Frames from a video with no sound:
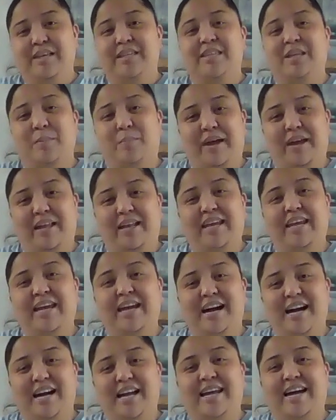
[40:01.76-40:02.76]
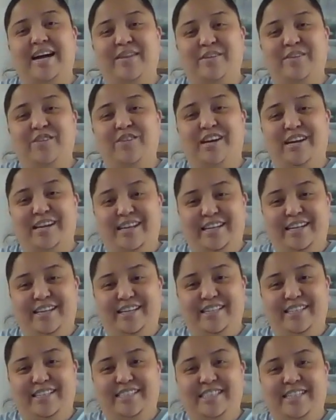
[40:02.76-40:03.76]
depending on how dry it
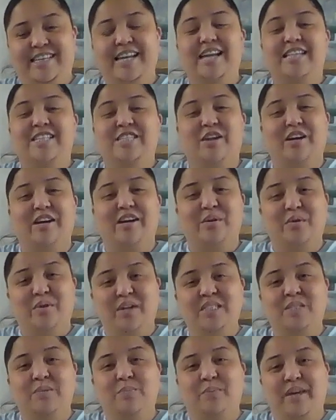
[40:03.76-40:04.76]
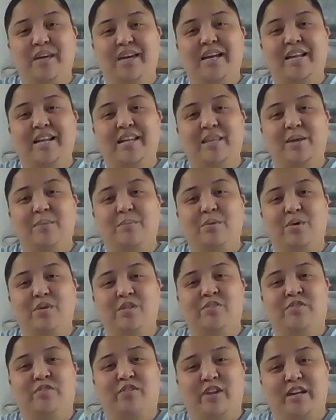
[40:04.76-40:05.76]
is. So I always pick the
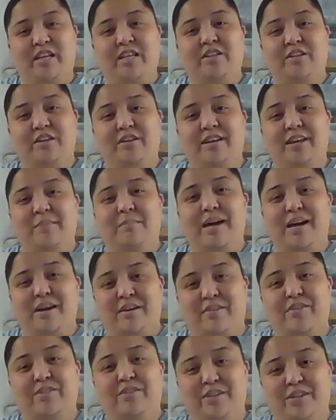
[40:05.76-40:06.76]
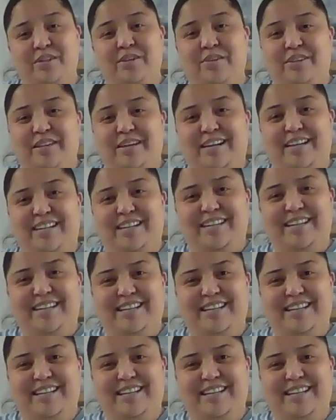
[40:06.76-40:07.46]
most funny looking macaron to do that.